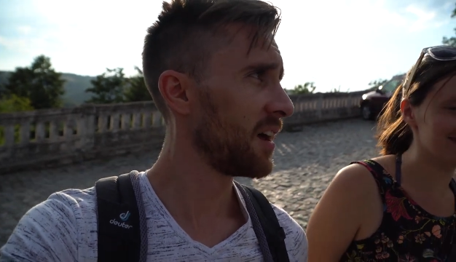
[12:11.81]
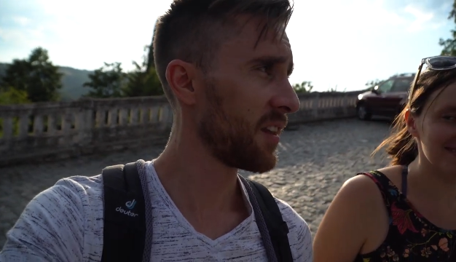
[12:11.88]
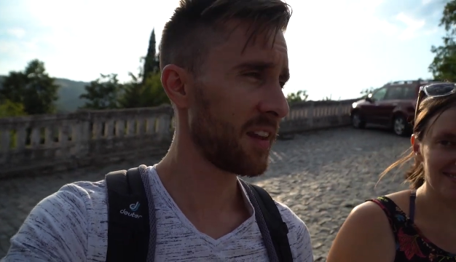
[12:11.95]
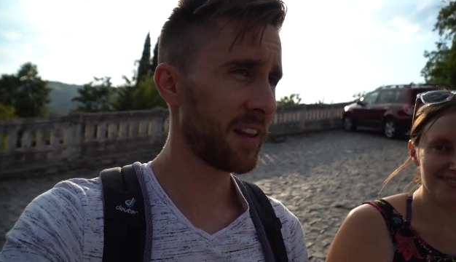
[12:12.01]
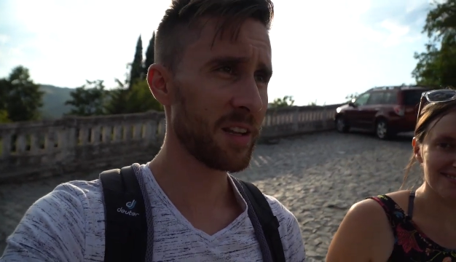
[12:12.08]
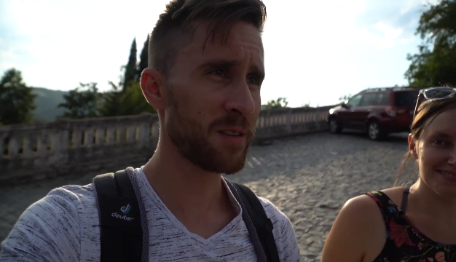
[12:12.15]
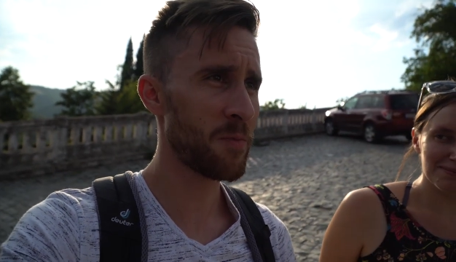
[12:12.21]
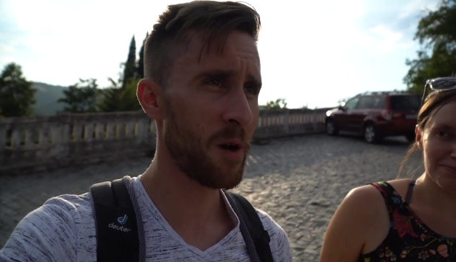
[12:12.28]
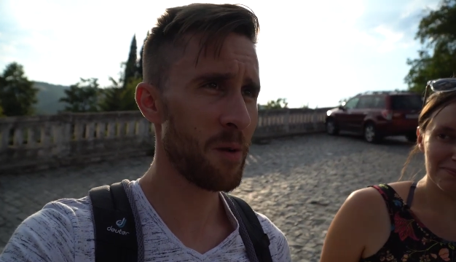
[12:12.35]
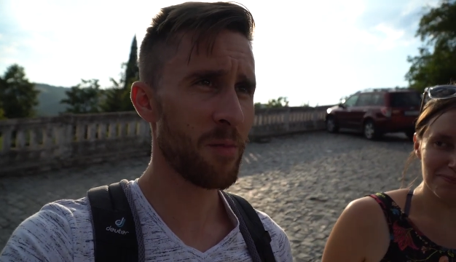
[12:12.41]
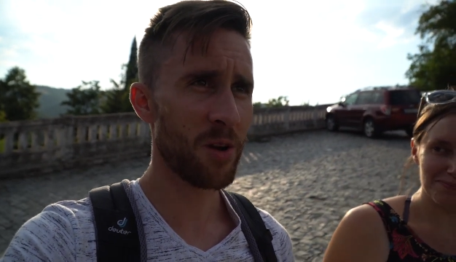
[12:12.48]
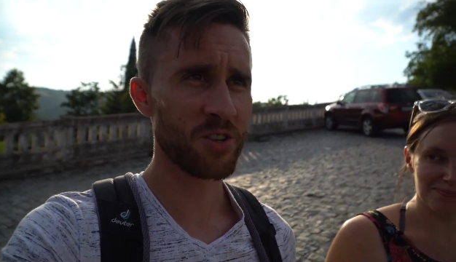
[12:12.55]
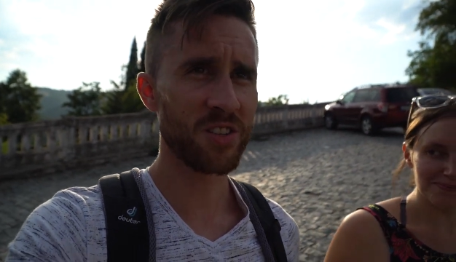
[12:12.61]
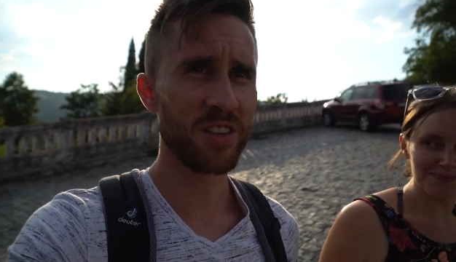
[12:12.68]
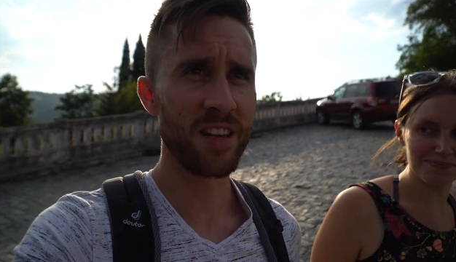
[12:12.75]
Speaker 1: I think that's pretty
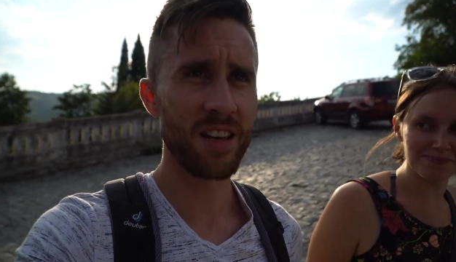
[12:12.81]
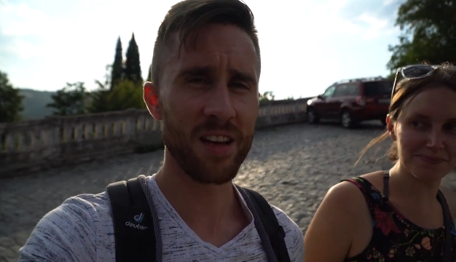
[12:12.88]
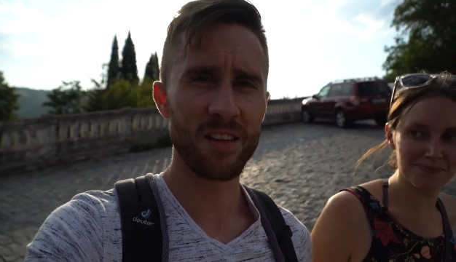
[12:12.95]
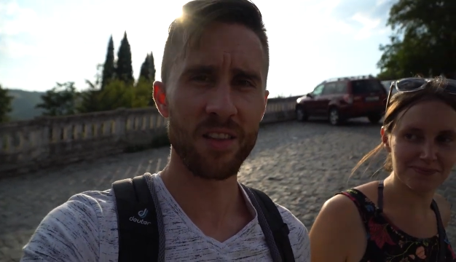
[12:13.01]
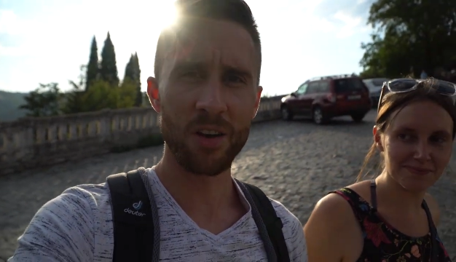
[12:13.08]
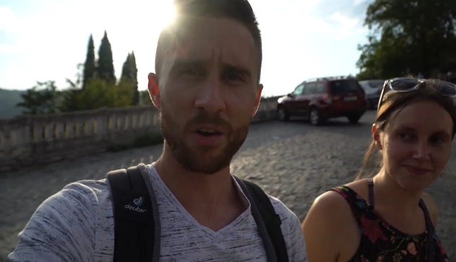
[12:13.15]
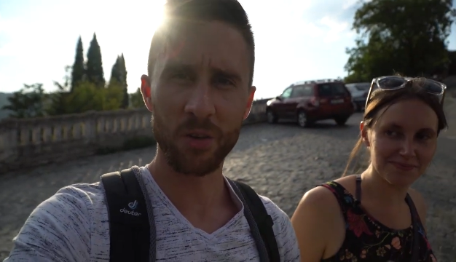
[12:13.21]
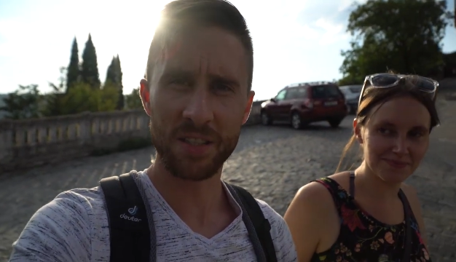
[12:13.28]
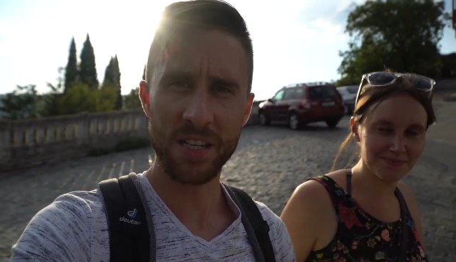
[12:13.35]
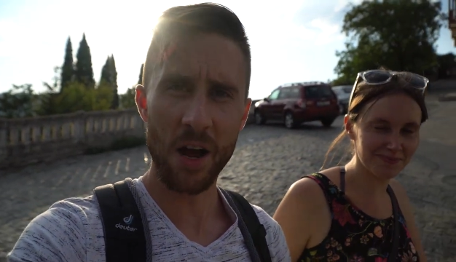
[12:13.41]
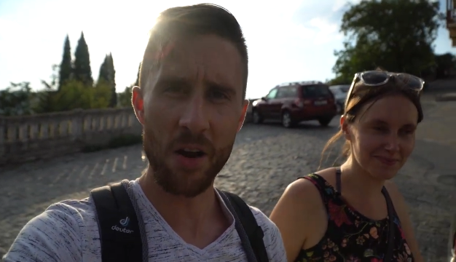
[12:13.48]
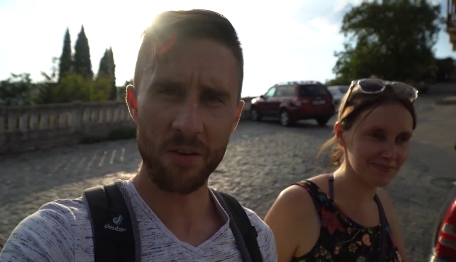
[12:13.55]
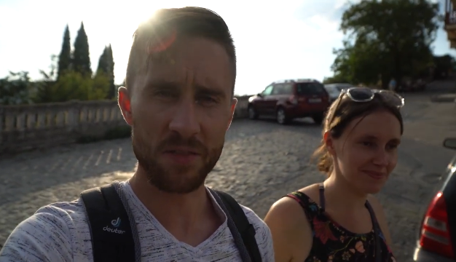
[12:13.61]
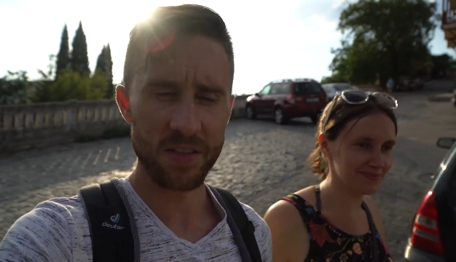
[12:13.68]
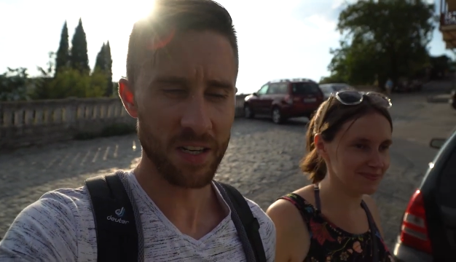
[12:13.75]
much the, uh, the little
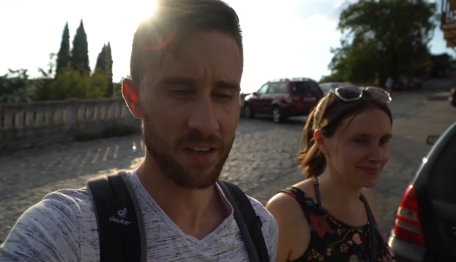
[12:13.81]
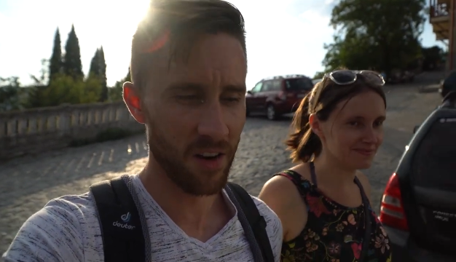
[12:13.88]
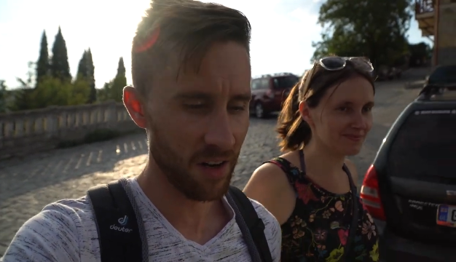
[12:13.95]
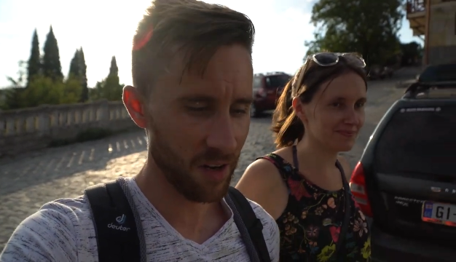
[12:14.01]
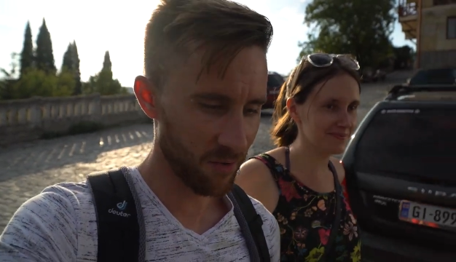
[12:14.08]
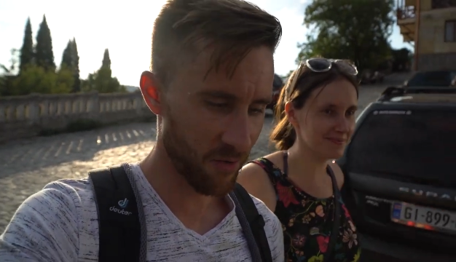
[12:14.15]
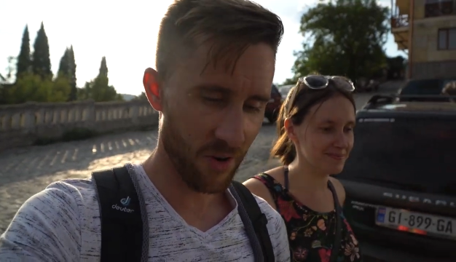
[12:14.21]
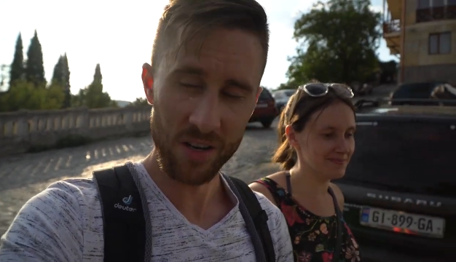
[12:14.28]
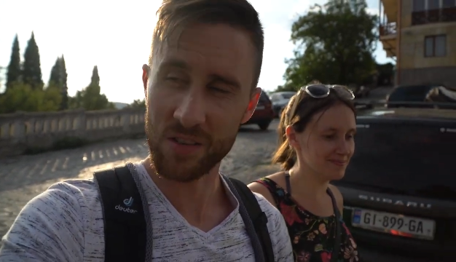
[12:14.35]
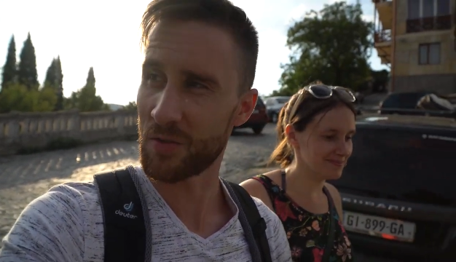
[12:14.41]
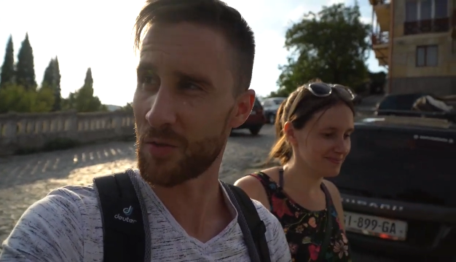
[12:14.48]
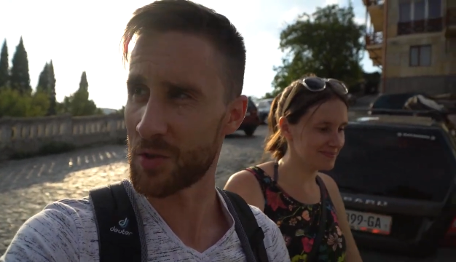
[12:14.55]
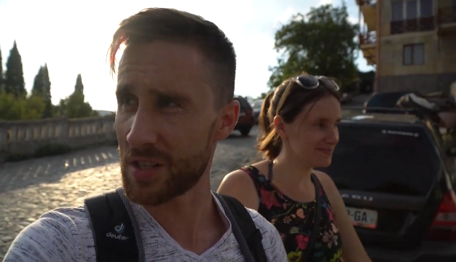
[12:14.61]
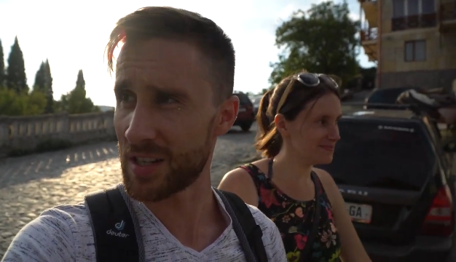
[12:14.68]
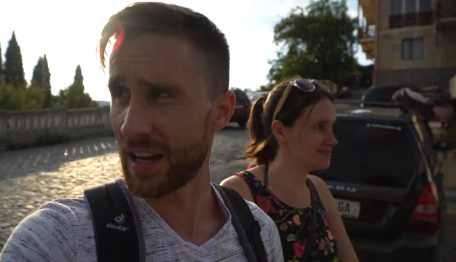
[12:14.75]
town of Signagi for us
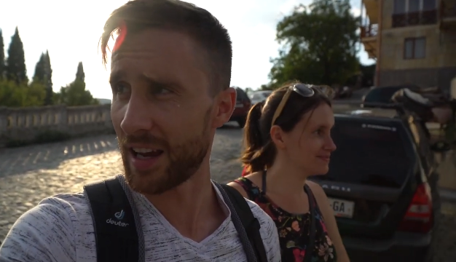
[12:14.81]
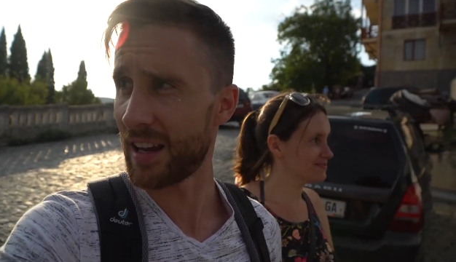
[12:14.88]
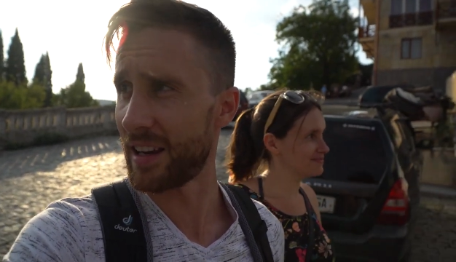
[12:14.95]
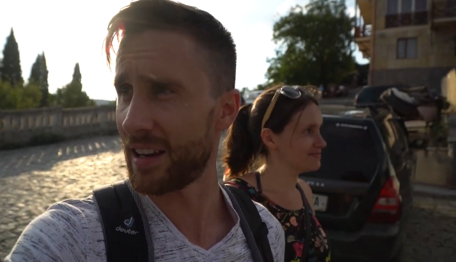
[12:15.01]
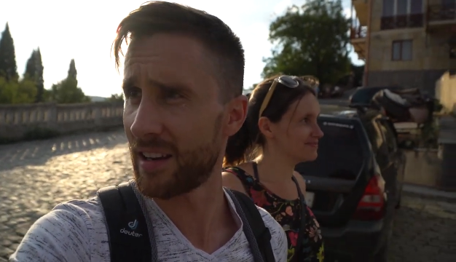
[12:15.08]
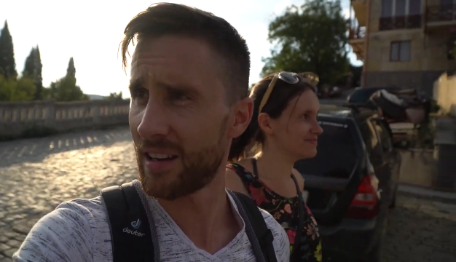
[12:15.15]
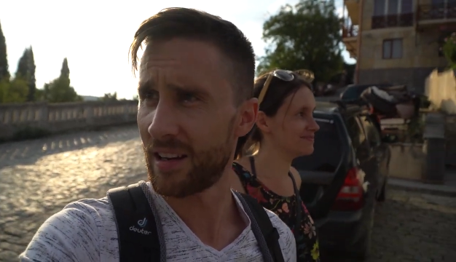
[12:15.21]
for today.